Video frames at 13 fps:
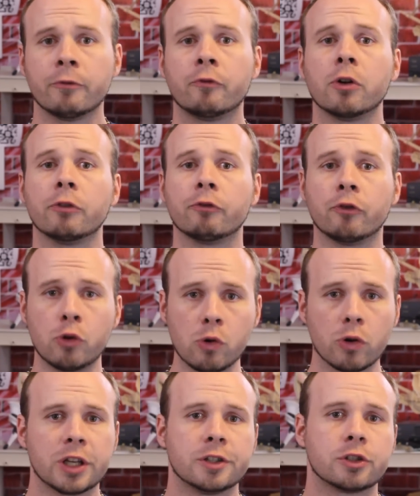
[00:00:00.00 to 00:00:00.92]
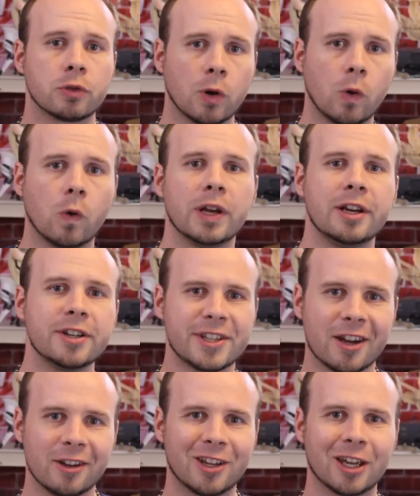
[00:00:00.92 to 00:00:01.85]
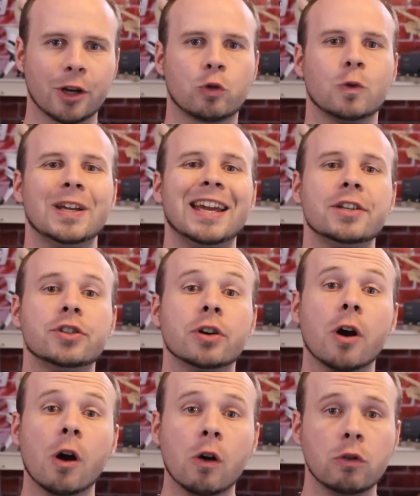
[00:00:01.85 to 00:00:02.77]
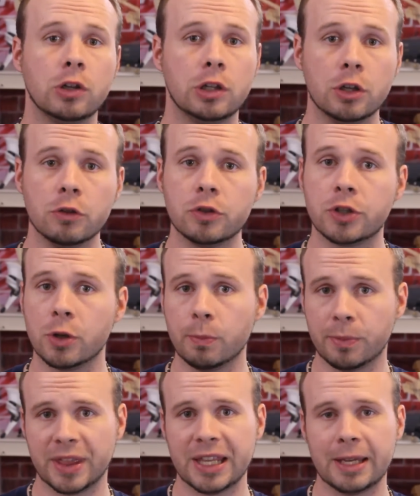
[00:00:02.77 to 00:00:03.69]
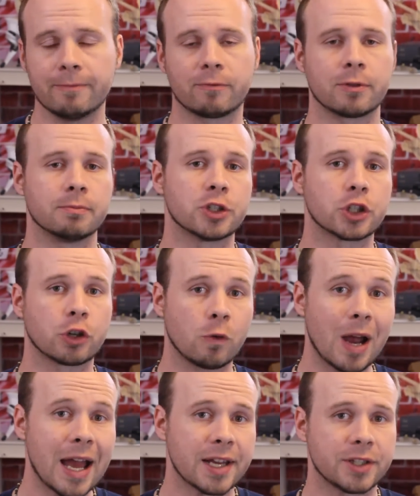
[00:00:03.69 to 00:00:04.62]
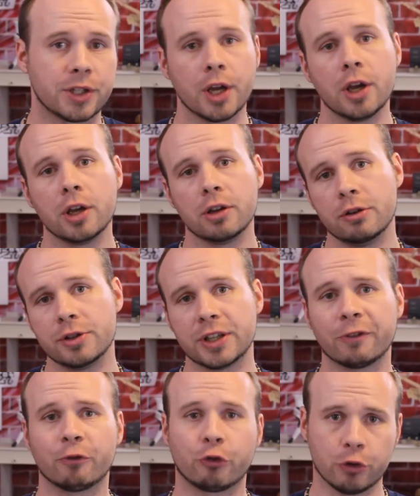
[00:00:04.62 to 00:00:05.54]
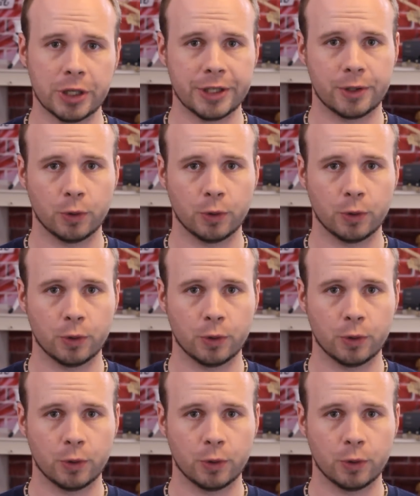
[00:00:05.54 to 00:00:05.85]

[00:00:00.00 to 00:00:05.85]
for full control, here's how you can create your own YouTube theme from scratch using free